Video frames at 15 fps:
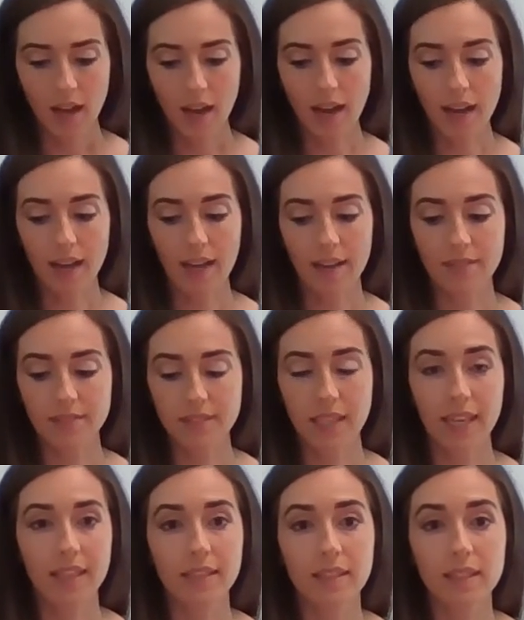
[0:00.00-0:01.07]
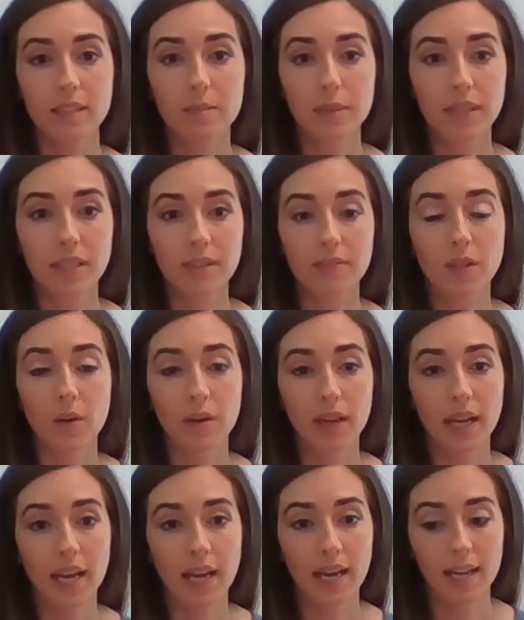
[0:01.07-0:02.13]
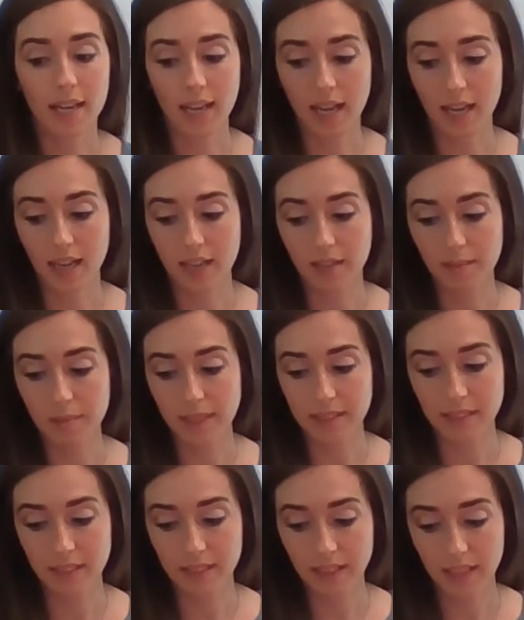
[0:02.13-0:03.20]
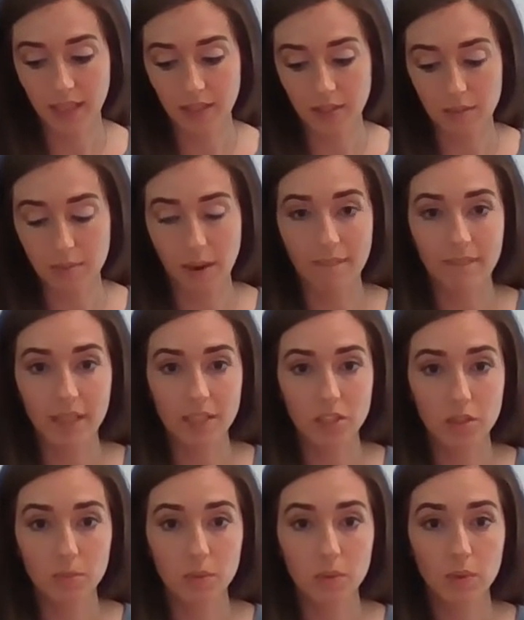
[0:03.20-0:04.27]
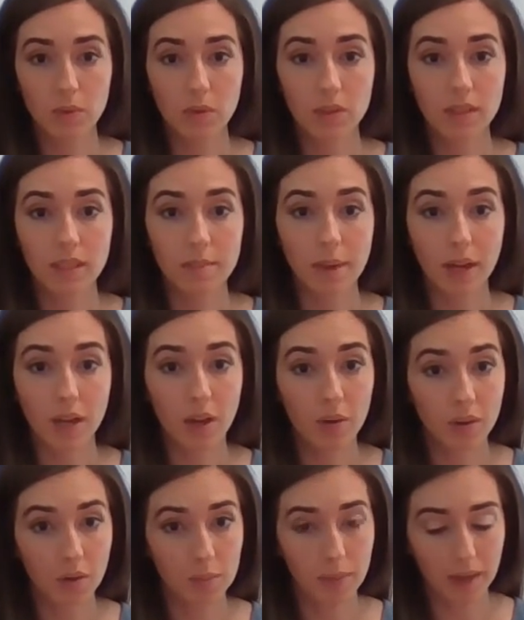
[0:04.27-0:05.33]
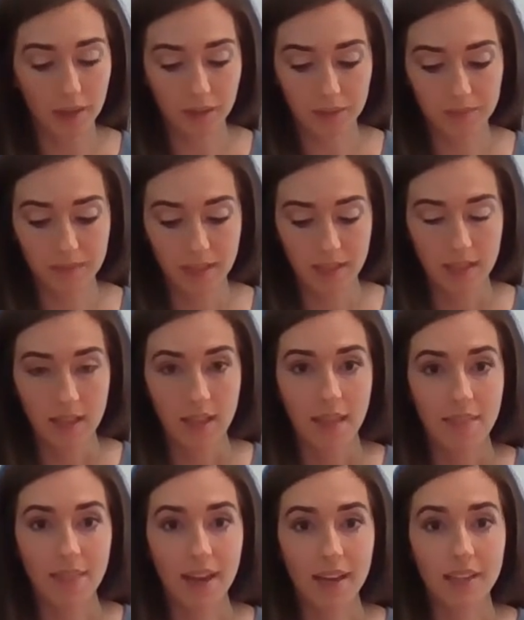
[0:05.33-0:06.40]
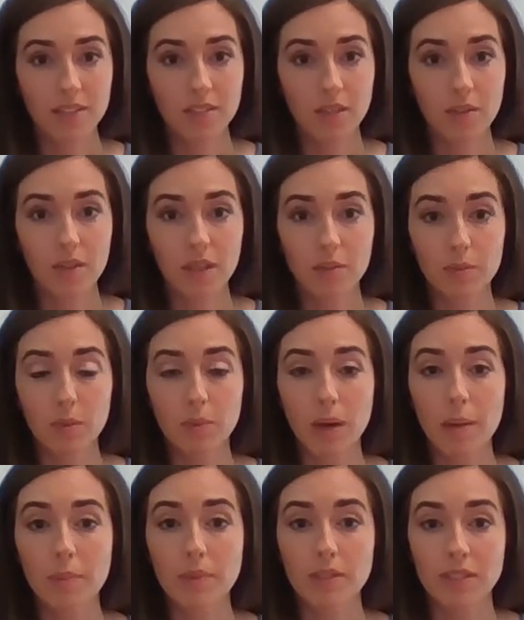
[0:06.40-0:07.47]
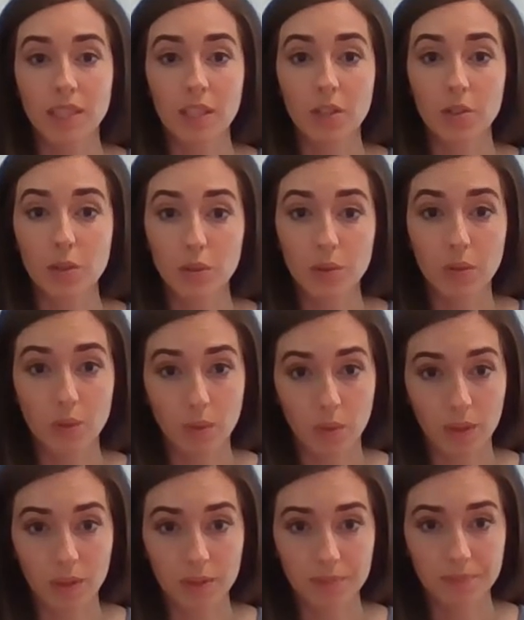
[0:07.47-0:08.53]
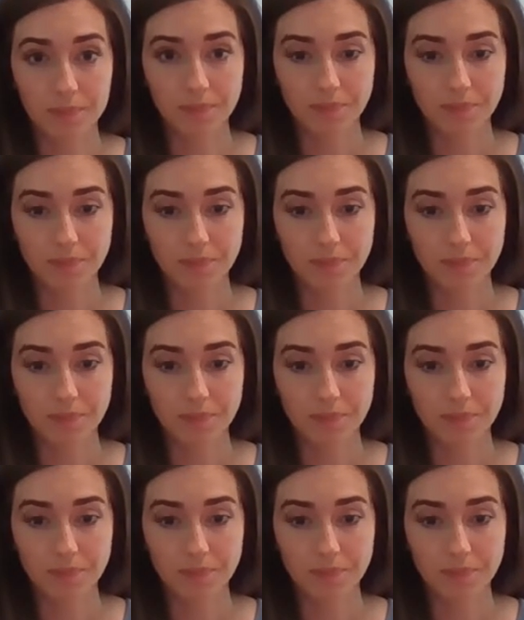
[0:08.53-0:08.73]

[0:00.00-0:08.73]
I have taken the liberty of going ahead and mixing together my vegetable oil and my cocoa powder. That is so that it will represent crude oil.